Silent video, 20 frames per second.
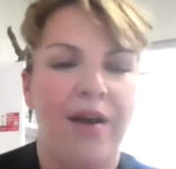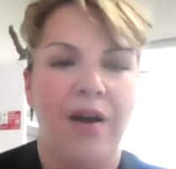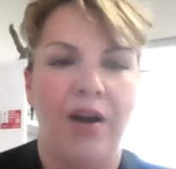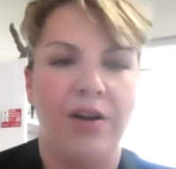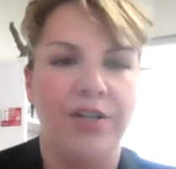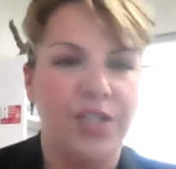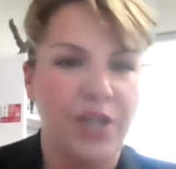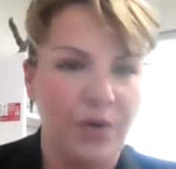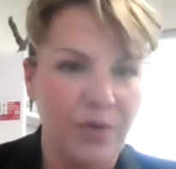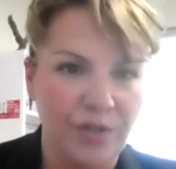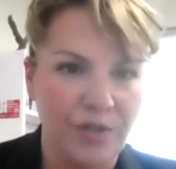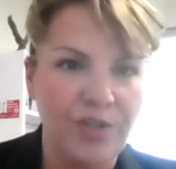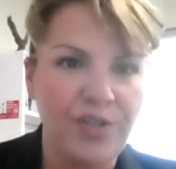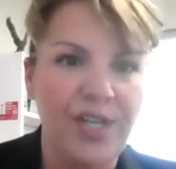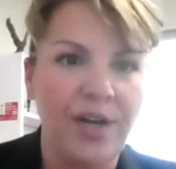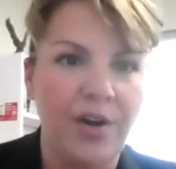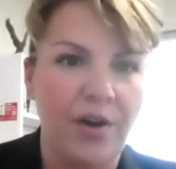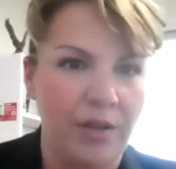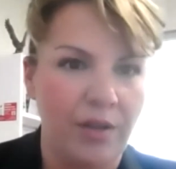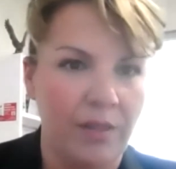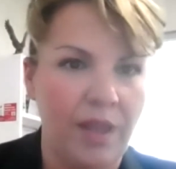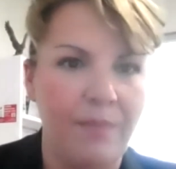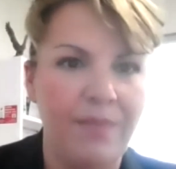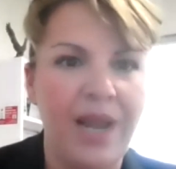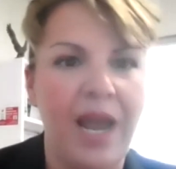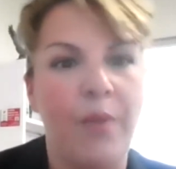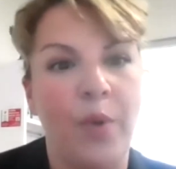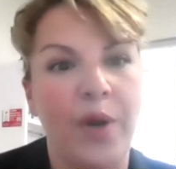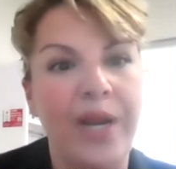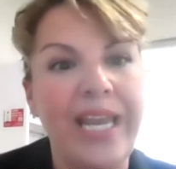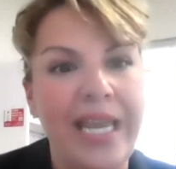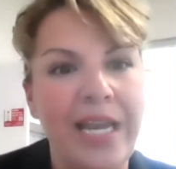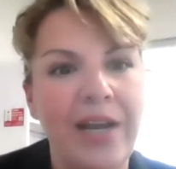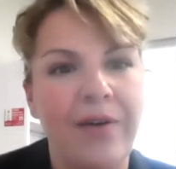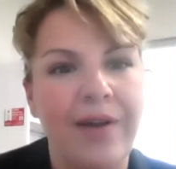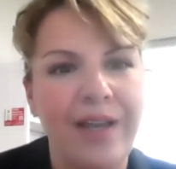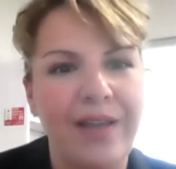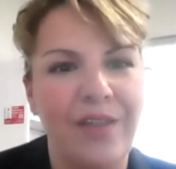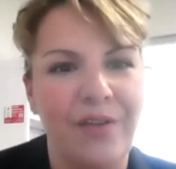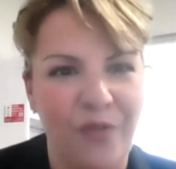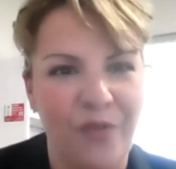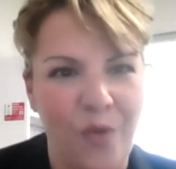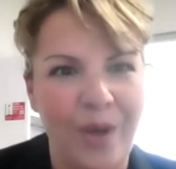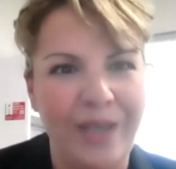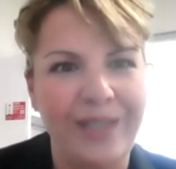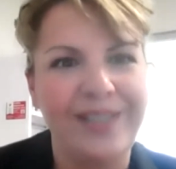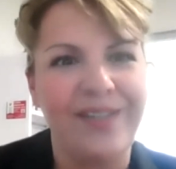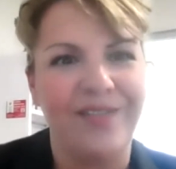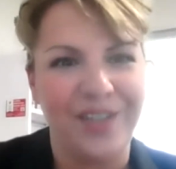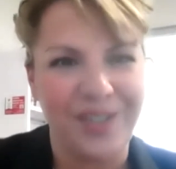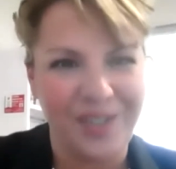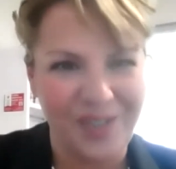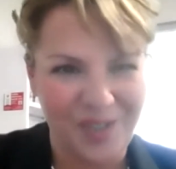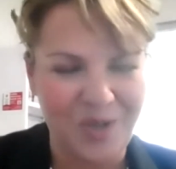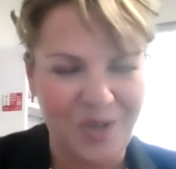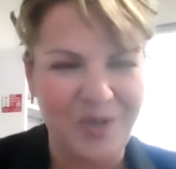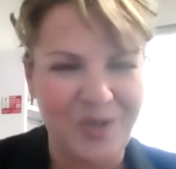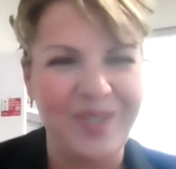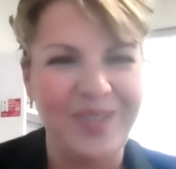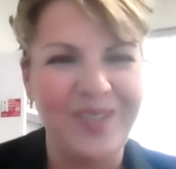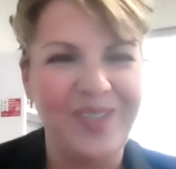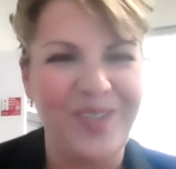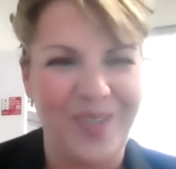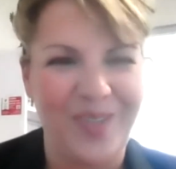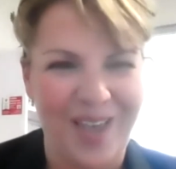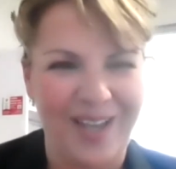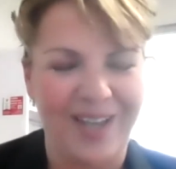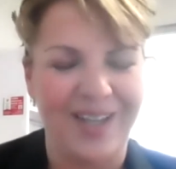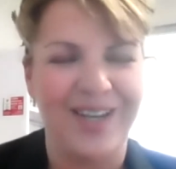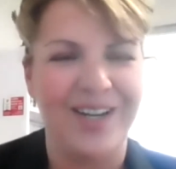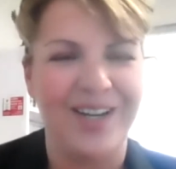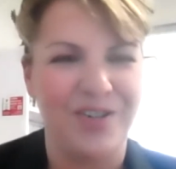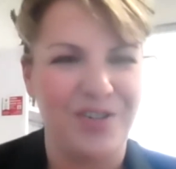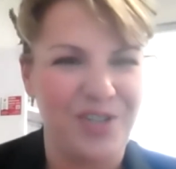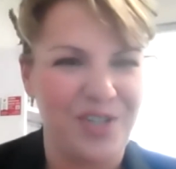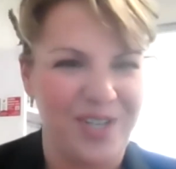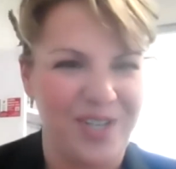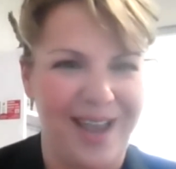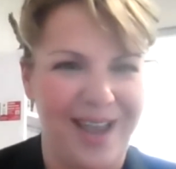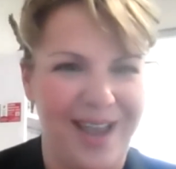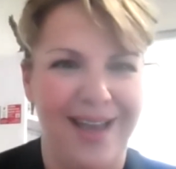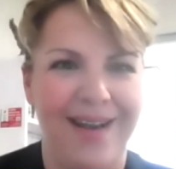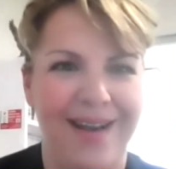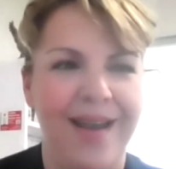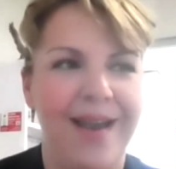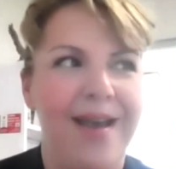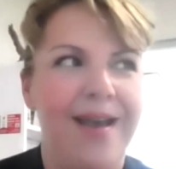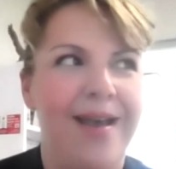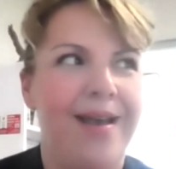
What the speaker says: our donors and our alumni were hearing the voice of the students so they could understand